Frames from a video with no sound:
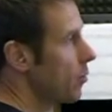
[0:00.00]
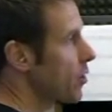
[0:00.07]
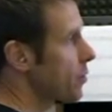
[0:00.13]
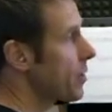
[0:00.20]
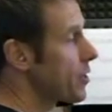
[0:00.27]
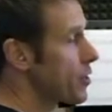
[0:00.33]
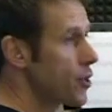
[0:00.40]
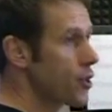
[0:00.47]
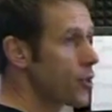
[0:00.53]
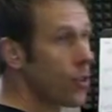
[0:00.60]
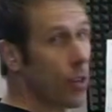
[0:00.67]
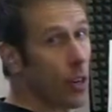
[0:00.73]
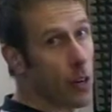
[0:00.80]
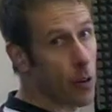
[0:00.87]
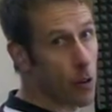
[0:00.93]
which means
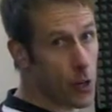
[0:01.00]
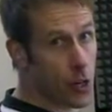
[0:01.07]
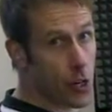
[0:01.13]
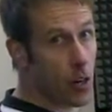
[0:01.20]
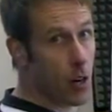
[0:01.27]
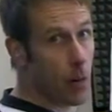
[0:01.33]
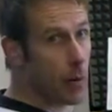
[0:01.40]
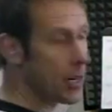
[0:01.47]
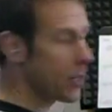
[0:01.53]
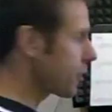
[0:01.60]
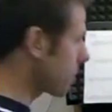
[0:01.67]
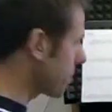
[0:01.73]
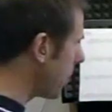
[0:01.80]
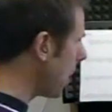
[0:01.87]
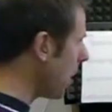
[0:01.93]
shortly or sharply. So
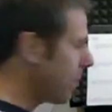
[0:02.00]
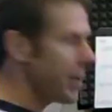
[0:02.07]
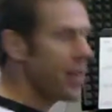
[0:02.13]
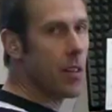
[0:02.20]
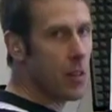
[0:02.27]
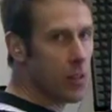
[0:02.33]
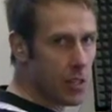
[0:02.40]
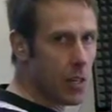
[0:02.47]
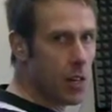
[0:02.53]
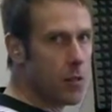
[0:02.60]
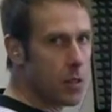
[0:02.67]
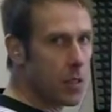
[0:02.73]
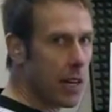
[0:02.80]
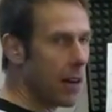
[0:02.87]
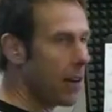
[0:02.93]
just popping those
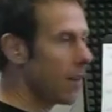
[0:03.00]
notes